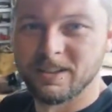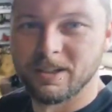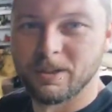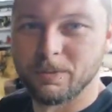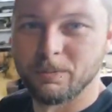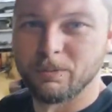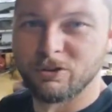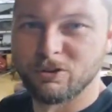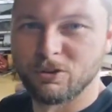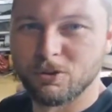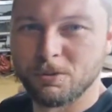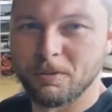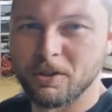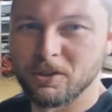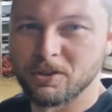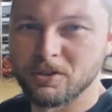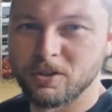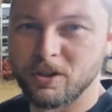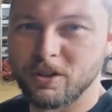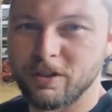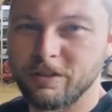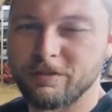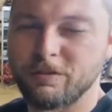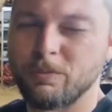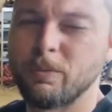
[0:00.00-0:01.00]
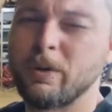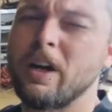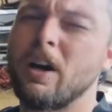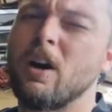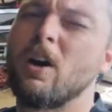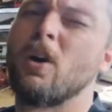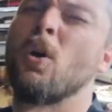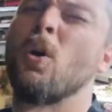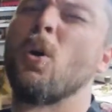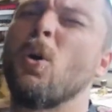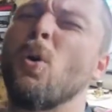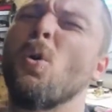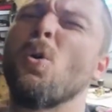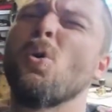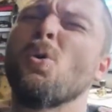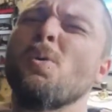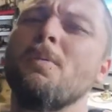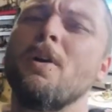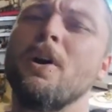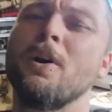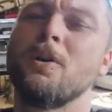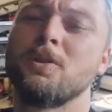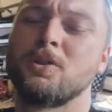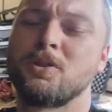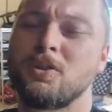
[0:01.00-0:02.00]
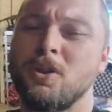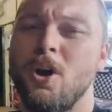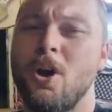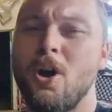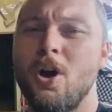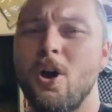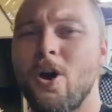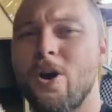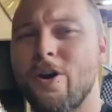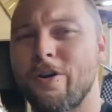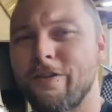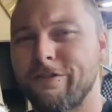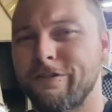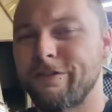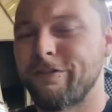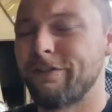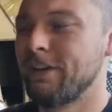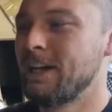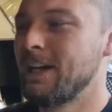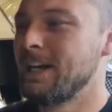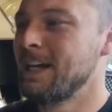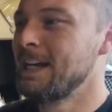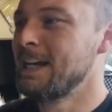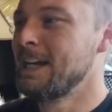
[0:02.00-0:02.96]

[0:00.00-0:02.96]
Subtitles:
We're almost off. We are almost off.